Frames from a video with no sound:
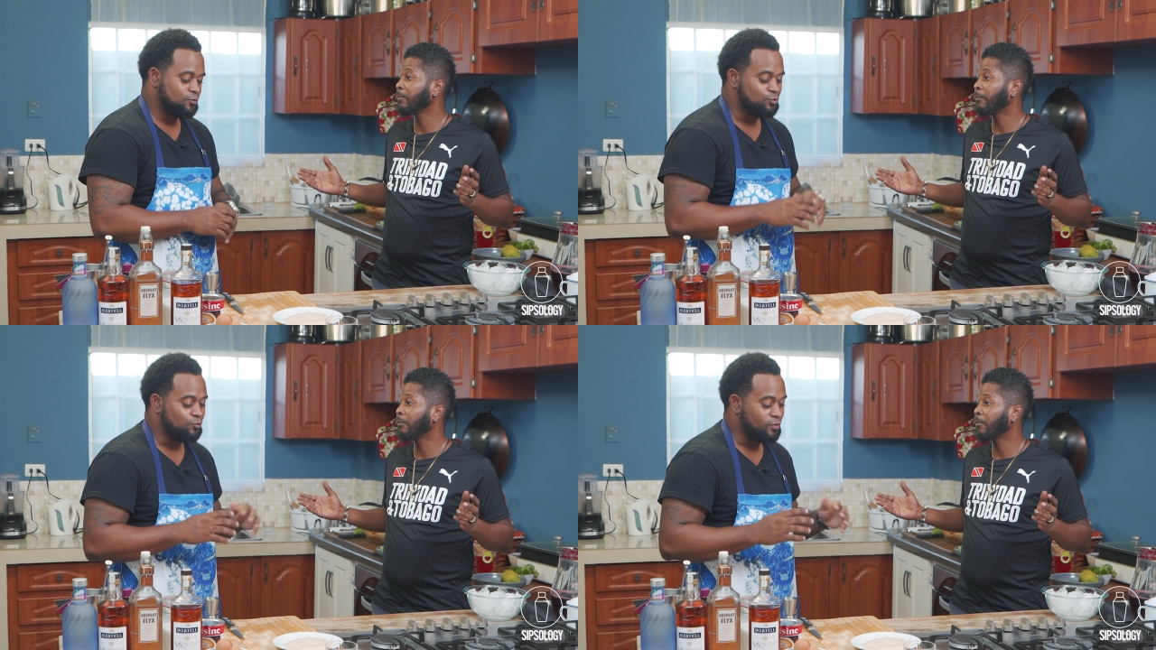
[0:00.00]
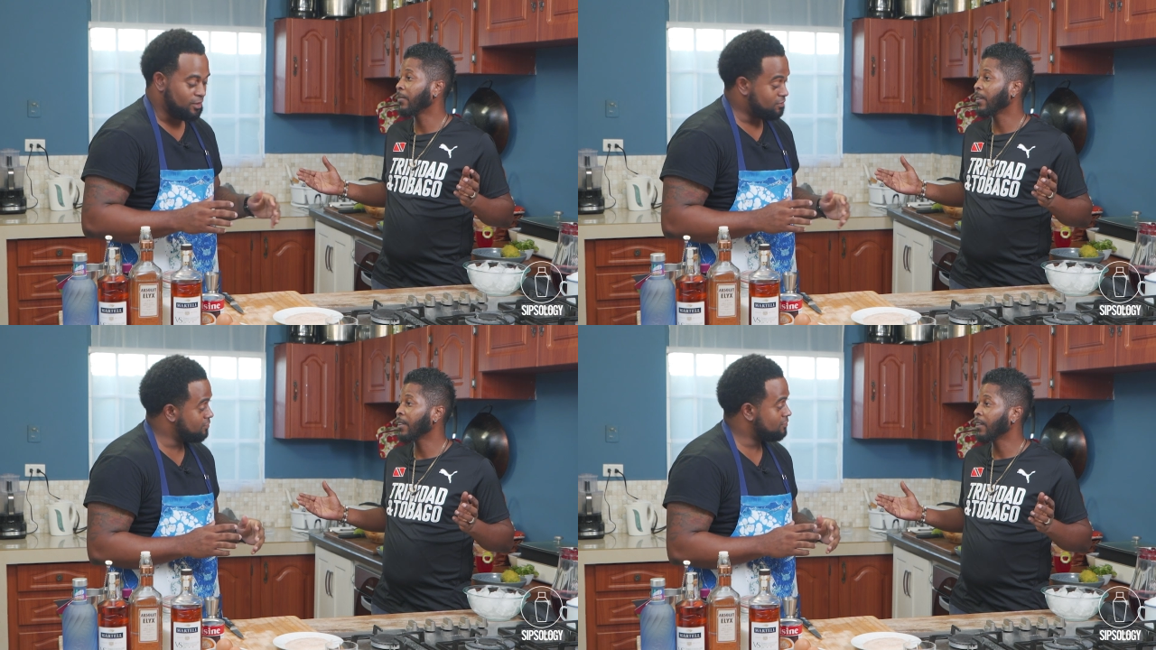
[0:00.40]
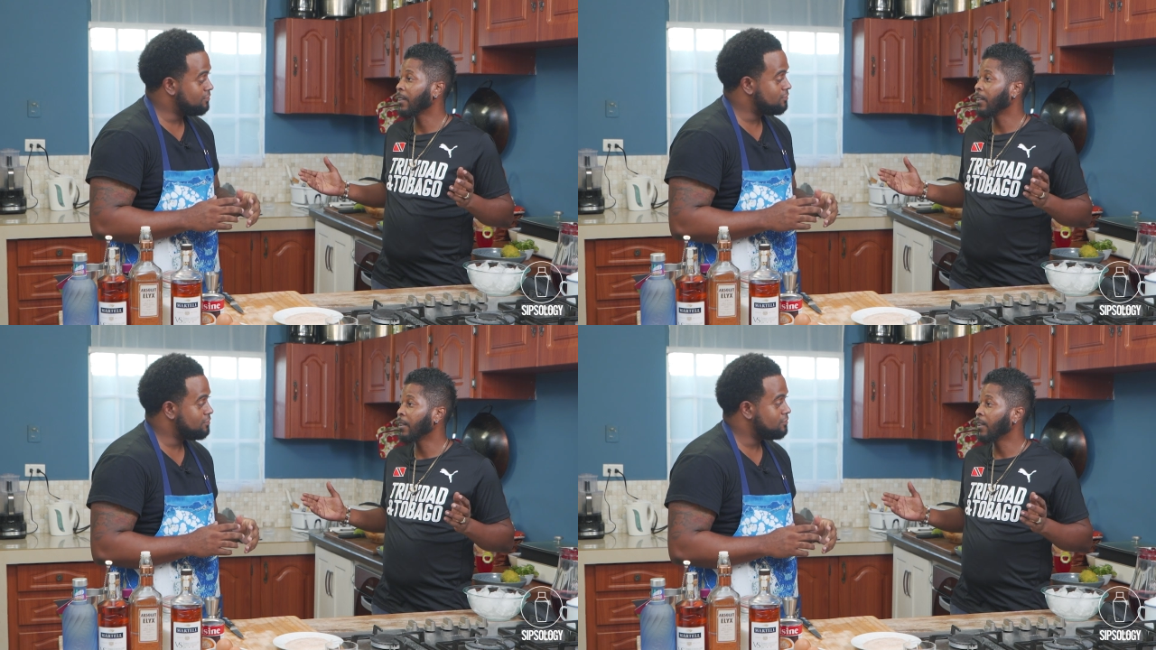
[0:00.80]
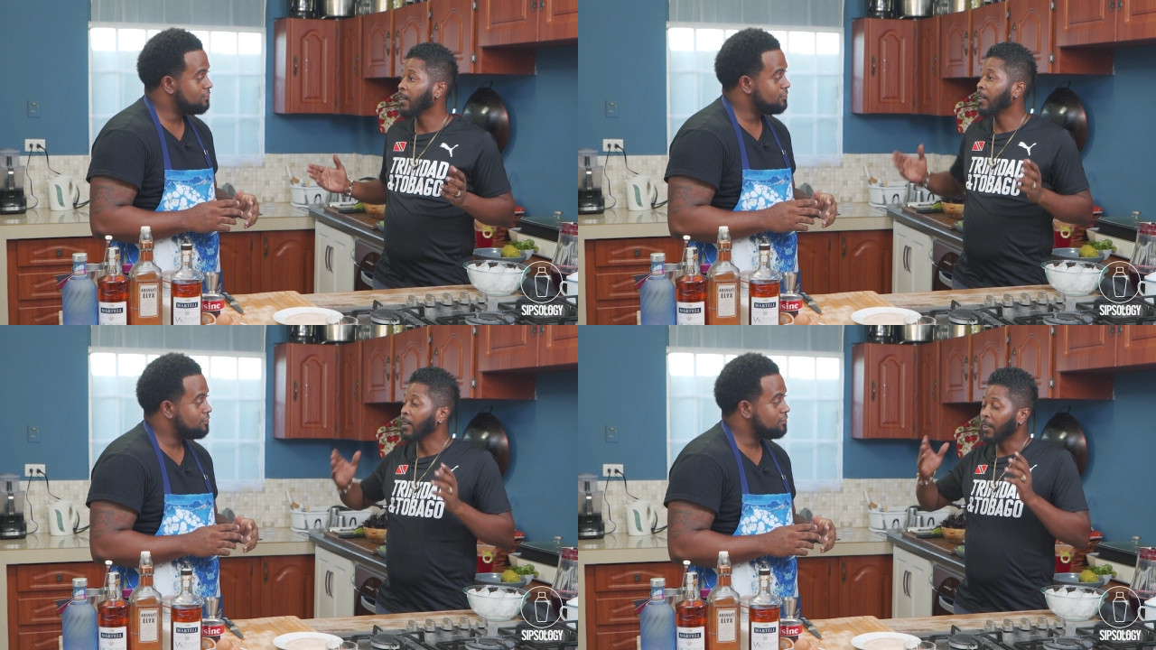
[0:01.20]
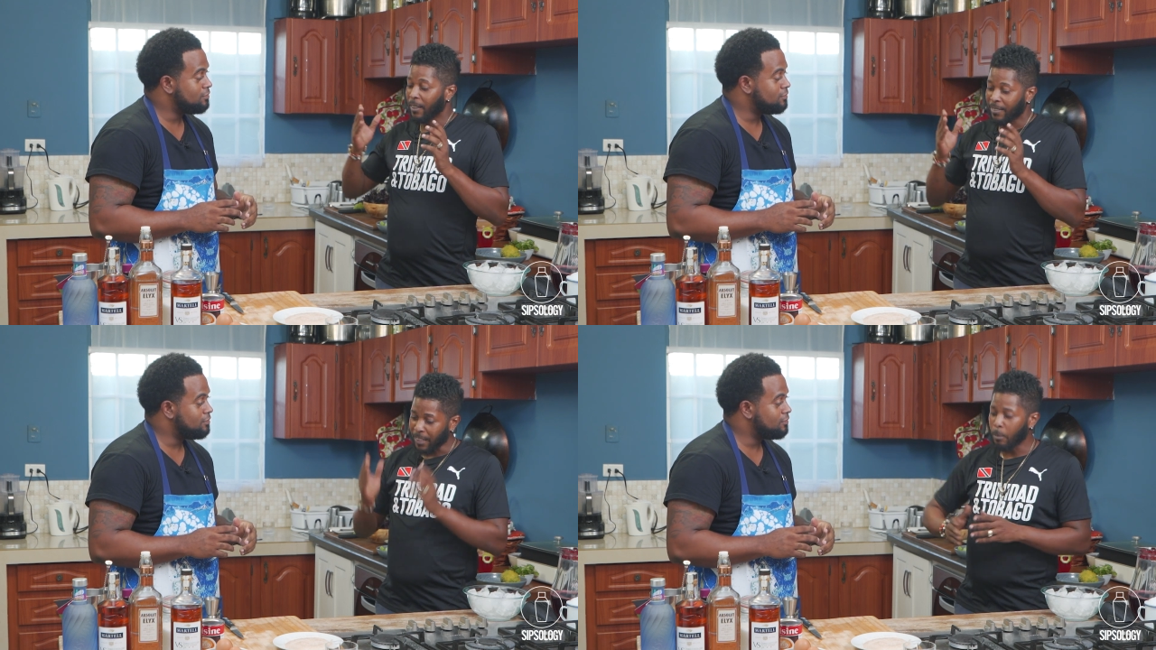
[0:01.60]
Speaker 1: So, right.
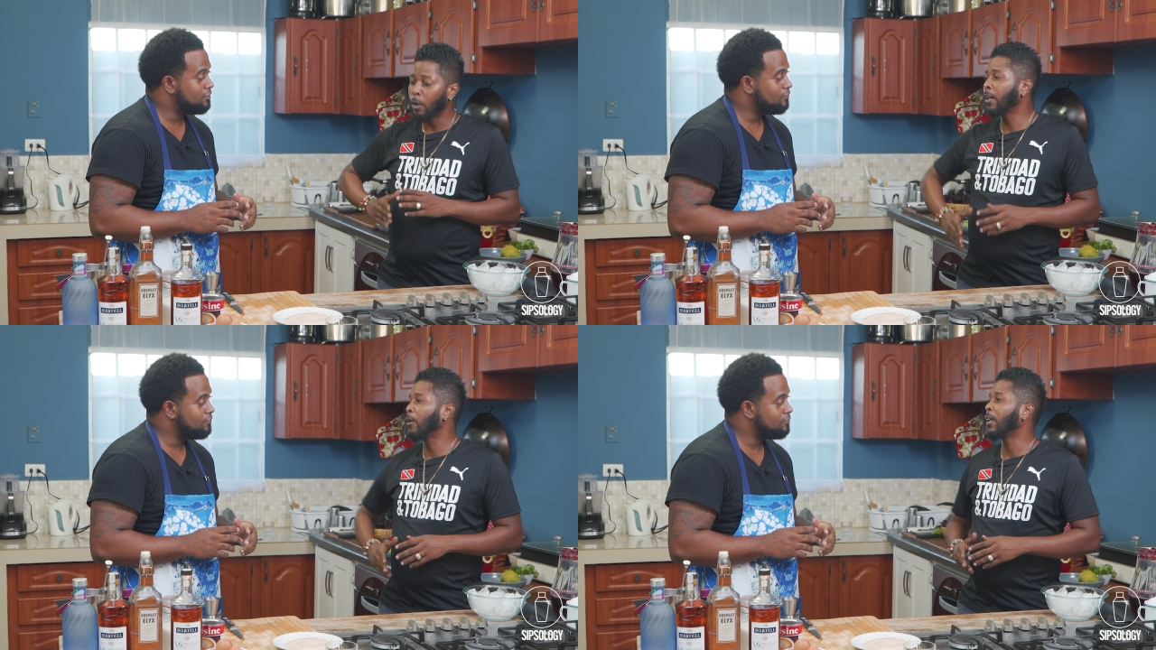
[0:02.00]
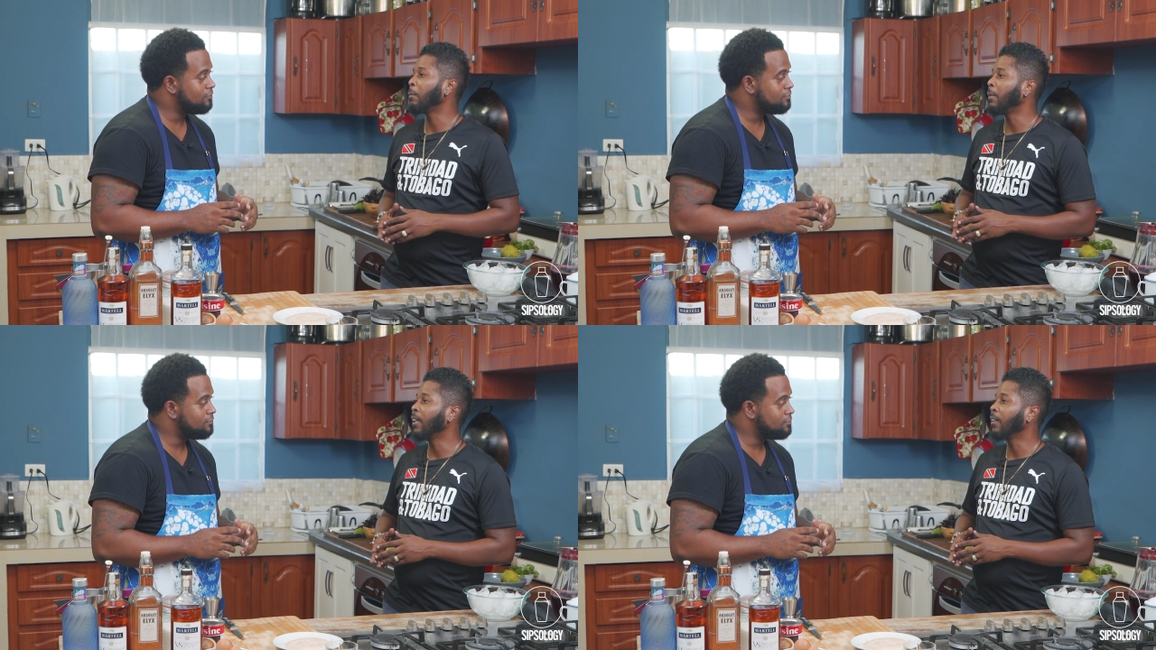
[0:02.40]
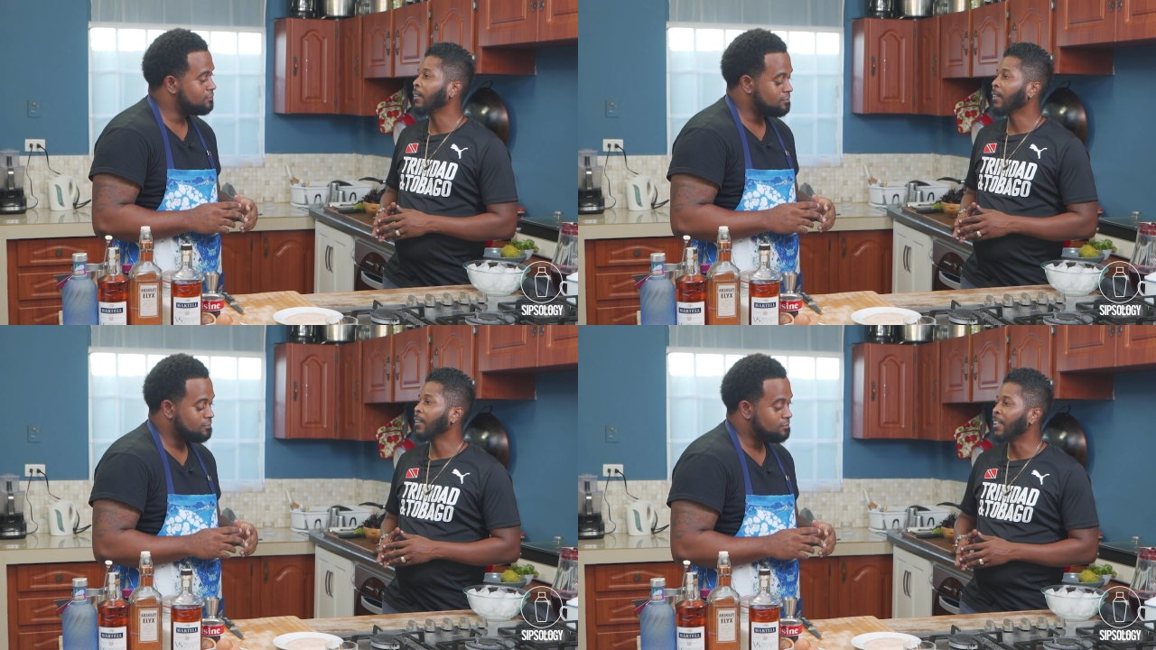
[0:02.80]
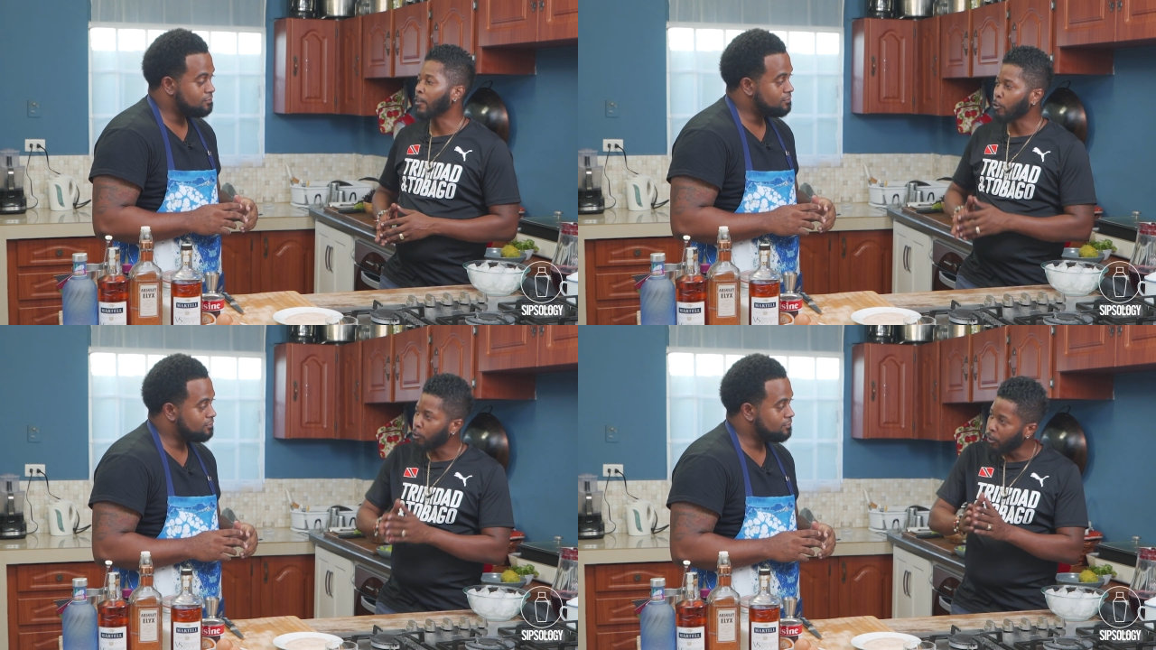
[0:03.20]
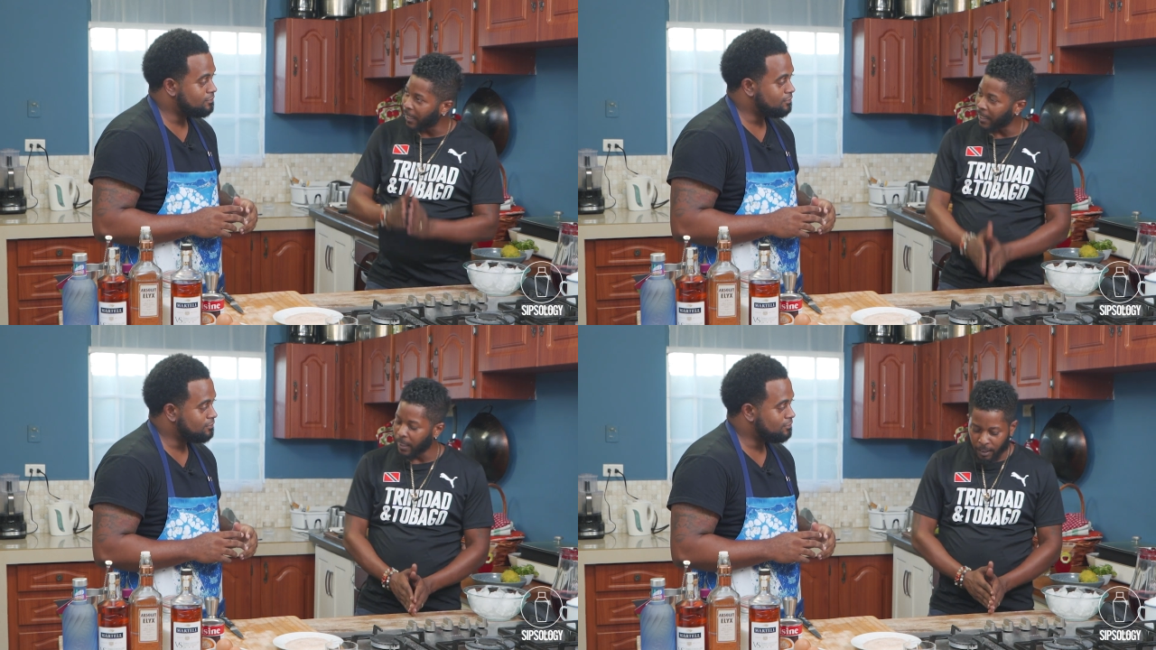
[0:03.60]
Speaker 2: Tell me how you're going to make this
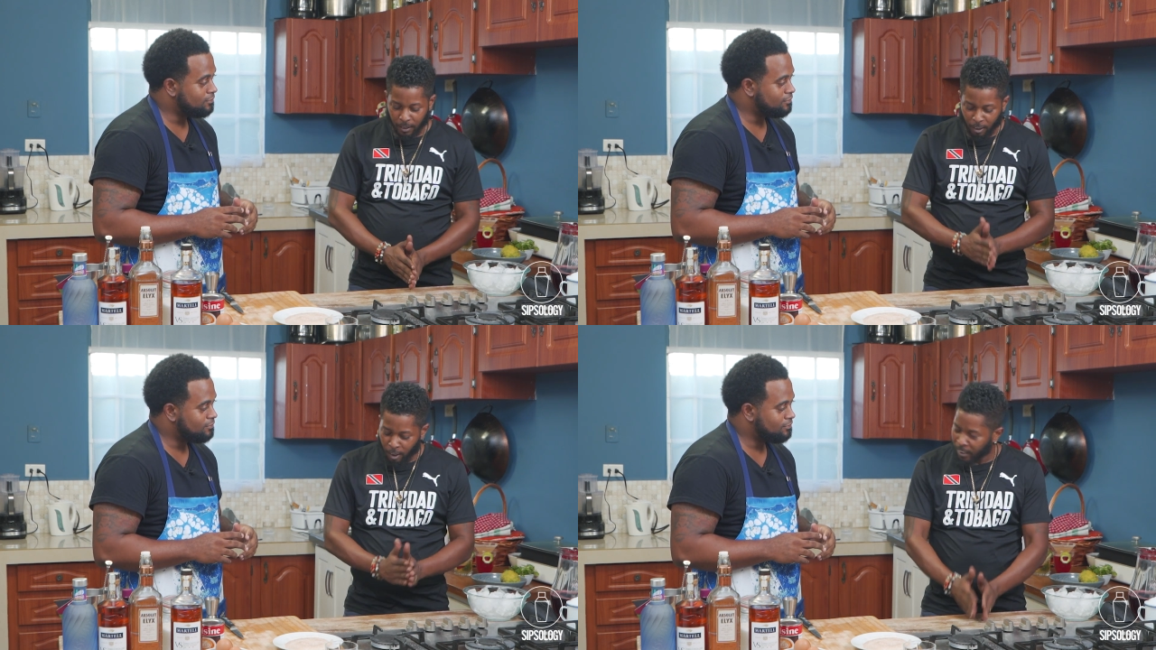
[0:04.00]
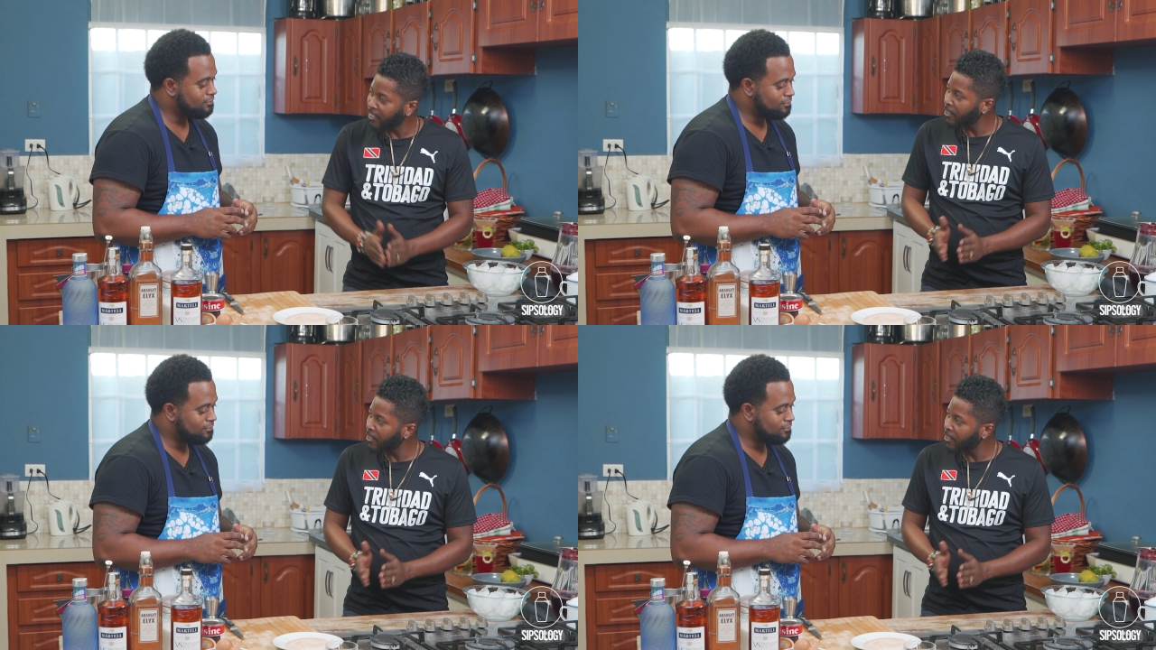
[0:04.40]
ready, on